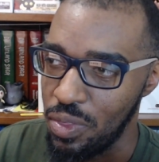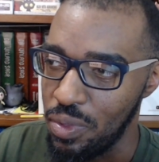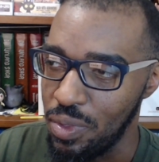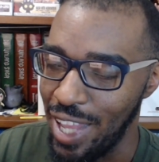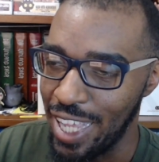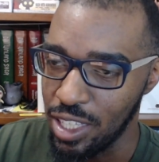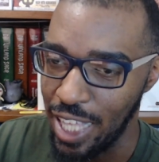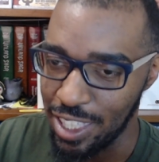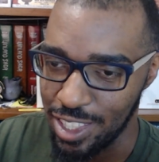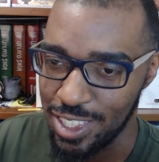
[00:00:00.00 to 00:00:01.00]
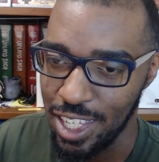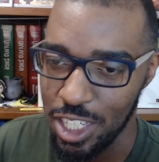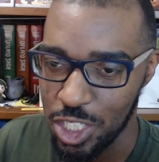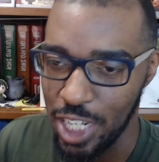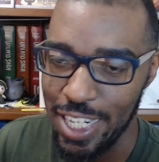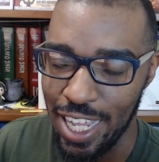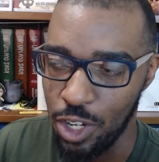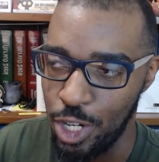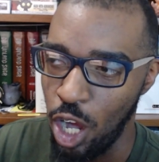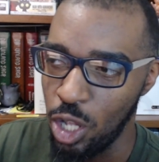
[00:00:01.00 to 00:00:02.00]
like like the sudden shutdown
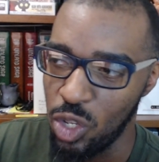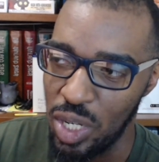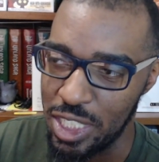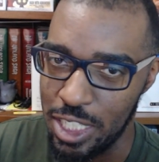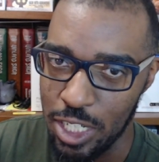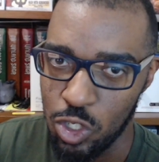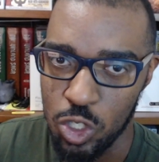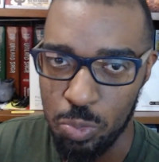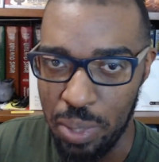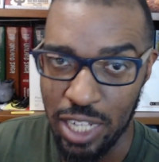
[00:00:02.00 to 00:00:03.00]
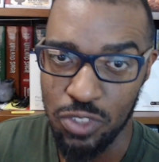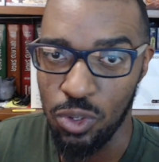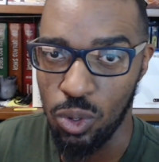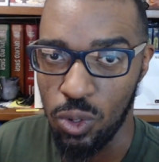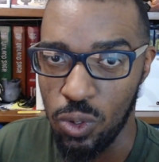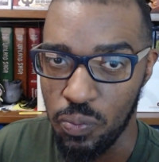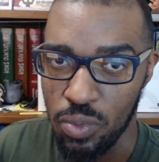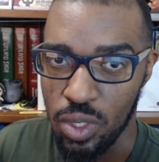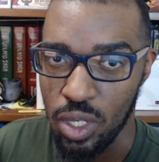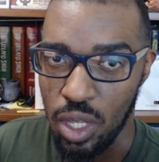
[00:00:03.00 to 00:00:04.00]
not only was it disrespectful
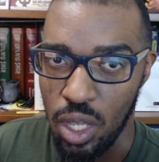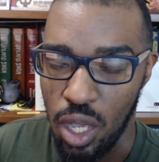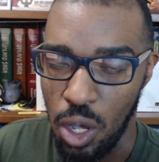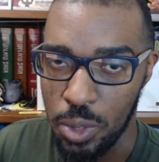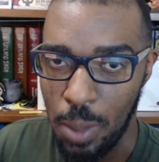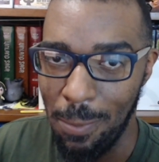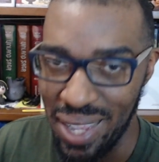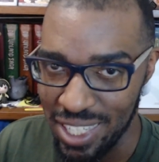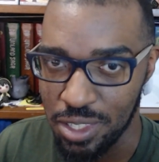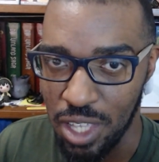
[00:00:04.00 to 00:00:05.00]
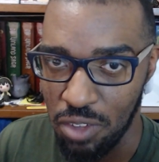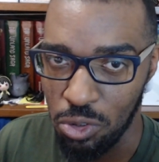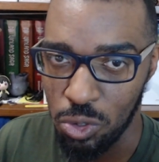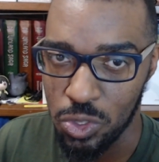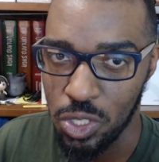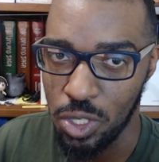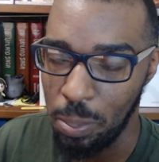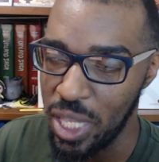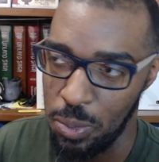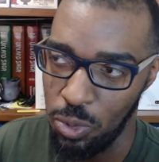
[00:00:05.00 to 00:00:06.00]
on a base level to the
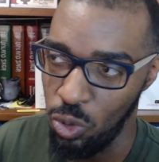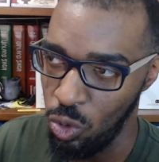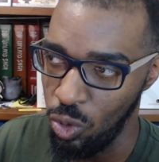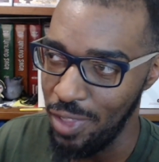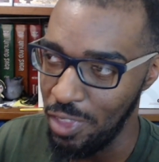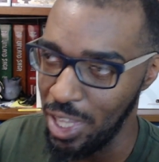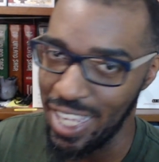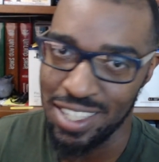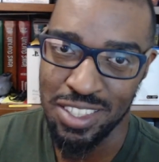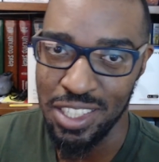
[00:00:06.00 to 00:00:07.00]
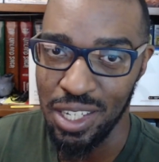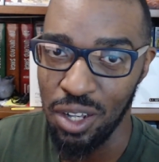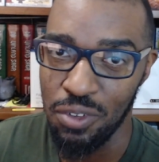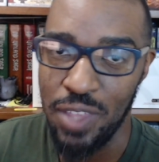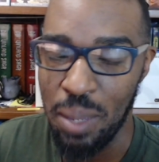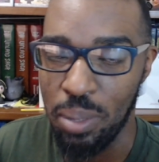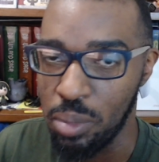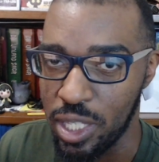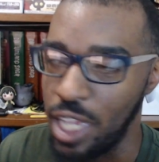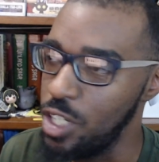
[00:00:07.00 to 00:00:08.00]
people and the legacy of that
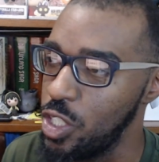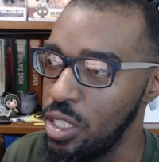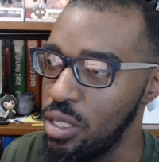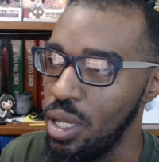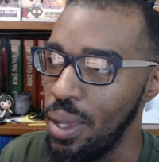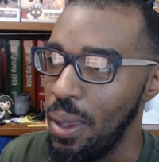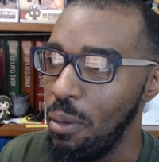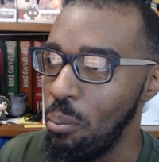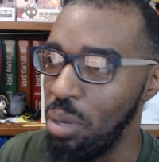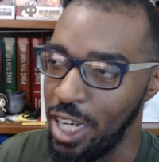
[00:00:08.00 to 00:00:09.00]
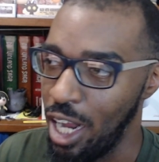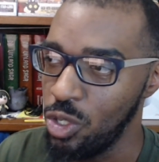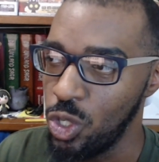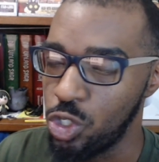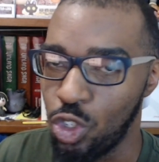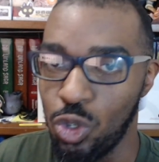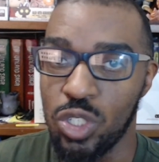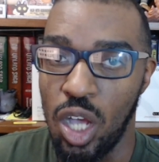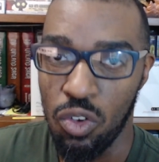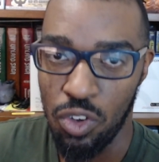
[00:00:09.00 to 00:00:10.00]
publication but it also screws
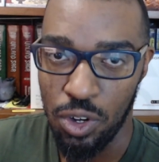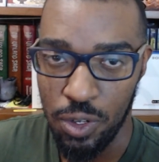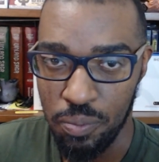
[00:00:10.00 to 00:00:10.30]
over